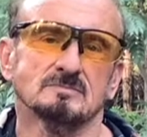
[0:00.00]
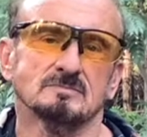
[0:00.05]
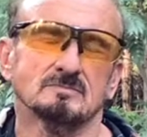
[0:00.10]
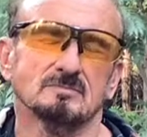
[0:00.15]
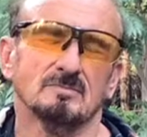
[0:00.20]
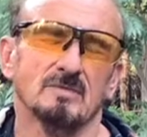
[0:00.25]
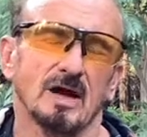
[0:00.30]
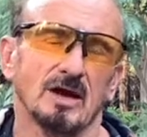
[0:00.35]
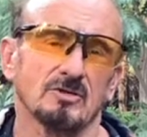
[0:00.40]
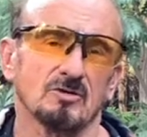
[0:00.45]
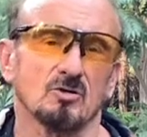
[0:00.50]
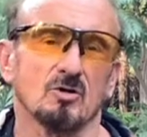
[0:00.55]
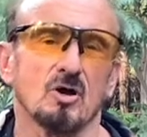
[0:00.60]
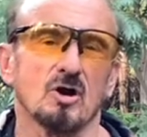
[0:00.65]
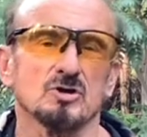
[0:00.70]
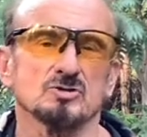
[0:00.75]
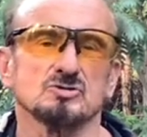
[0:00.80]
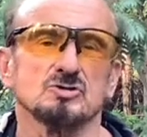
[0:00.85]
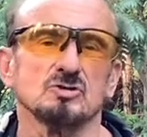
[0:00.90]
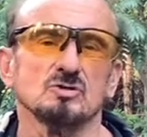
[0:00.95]
Now, there are
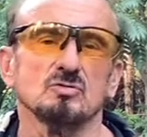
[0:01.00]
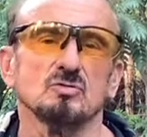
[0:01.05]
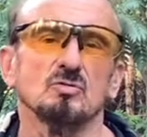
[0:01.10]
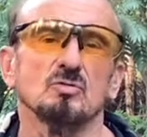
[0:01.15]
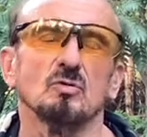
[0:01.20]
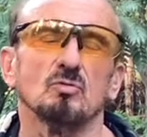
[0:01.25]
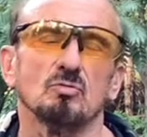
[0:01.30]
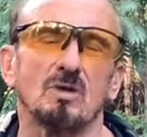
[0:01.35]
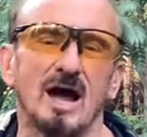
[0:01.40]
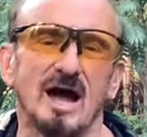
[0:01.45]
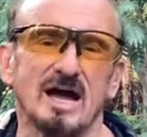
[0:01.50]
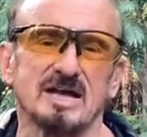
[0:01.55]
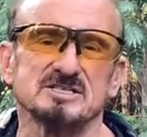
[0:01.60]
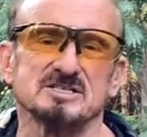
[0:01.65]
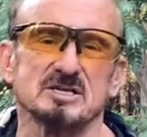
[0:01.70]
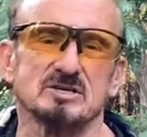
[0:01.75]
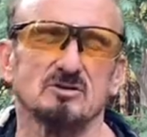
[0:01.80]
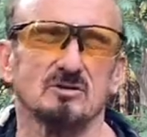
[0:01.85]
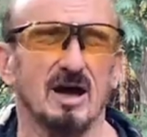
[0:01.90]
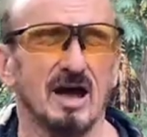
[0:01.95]
2 rides
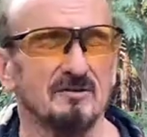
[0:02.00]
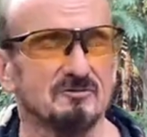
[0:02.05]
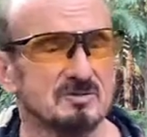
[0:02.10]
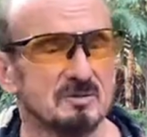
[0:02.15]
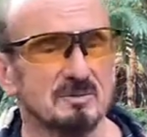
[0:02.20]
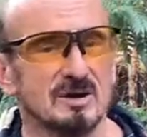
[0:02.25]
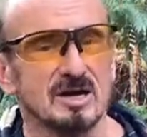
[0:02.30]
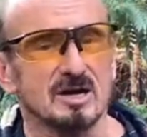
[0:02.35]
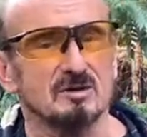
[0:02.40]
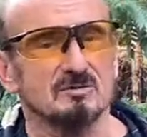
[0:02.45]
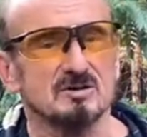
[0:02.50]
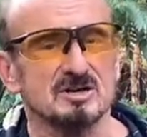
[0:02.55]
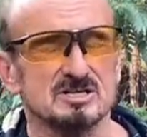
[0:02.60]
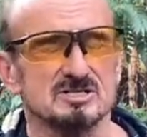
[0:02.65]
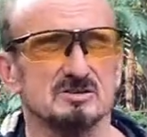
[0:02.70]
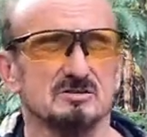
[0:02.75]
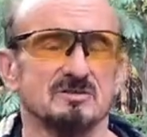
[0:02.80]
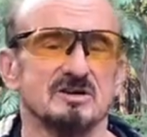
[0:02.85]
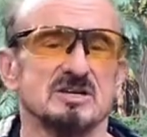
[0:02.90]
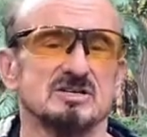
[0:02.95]
that you have to make a
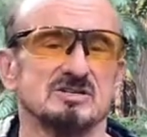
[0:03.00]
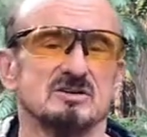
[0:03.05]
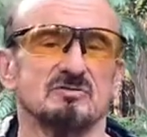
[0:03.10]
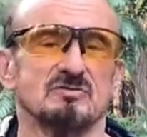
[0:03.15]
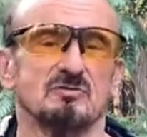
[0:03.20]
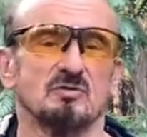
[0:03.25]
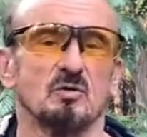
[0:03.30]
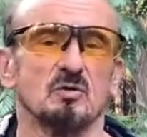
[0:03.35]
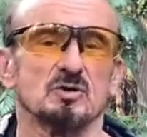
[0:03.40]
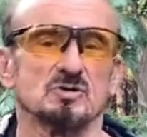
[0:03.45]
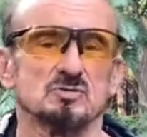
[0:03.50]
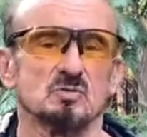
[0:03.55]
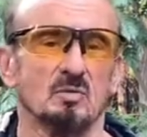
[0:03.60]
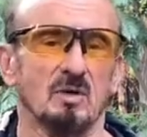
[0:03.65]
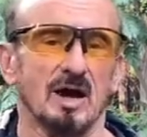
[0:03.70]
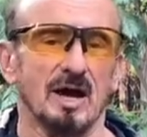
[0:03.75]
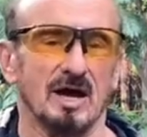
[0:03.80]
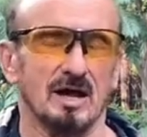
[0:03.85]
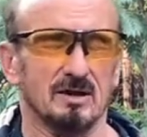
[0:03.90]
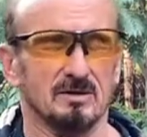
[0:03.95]
reservation for as
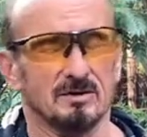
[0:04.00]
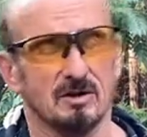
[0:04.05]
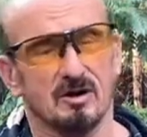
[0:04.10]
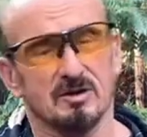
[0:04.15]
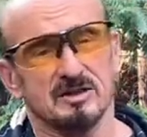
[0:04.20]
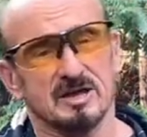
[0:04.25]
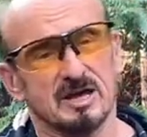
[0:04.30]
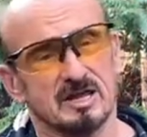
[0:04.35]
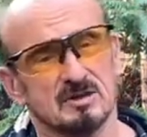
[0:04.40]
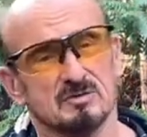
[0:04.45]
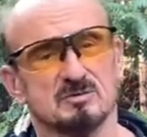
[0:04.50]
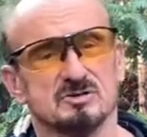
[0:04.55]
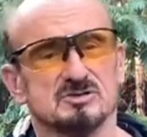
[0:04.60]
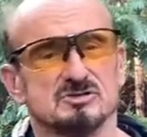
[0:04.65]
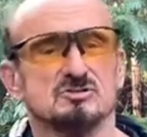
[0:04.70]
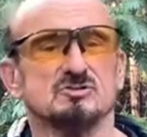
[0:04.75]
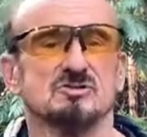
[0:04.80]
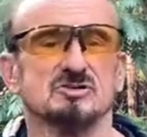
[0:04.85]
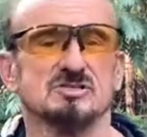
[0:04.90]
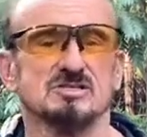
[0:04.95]
well. All the other ones
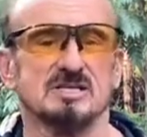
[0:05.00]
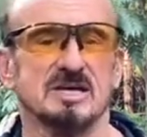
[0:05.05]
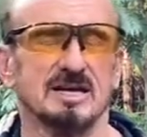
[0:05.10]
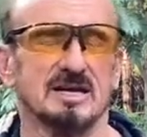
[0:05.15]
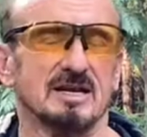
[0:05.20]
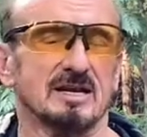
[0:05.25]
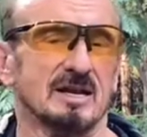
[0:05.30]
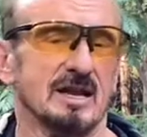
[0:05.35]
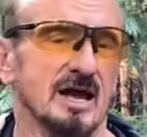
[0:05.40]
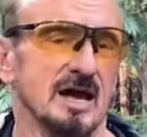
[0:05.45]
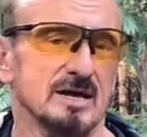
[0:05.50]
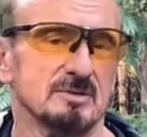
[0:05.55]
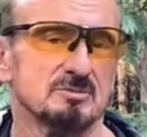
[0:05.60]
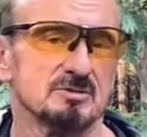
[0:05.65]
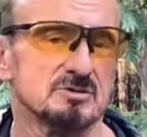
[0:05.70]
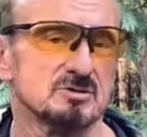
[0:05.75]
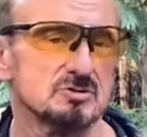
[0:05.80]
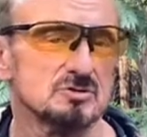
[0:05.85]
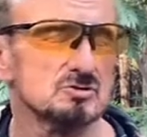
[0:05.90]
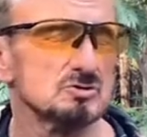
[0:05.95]
you just get in line, but
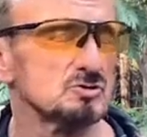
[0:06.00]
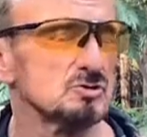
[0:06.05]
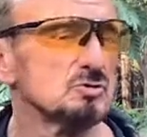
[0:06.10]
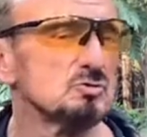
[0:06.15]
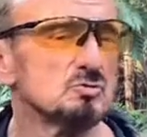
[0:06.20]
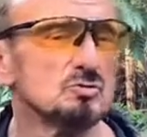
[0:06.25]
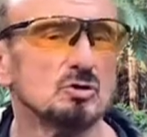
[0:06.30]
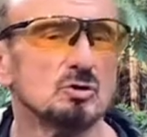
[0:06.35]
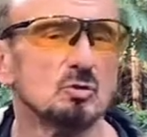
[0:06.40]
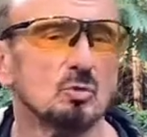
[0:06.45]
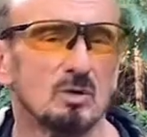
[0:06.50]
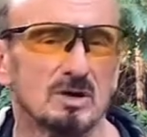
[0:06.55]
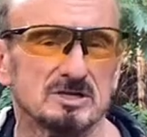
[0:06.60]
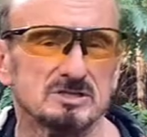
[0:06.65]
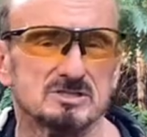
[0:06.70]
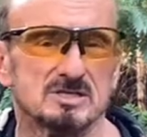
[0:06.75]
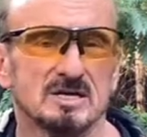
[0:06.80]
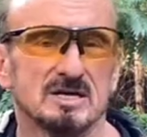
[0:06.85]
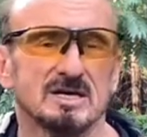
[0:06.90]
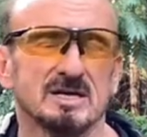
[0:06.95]
there are 2 new ones.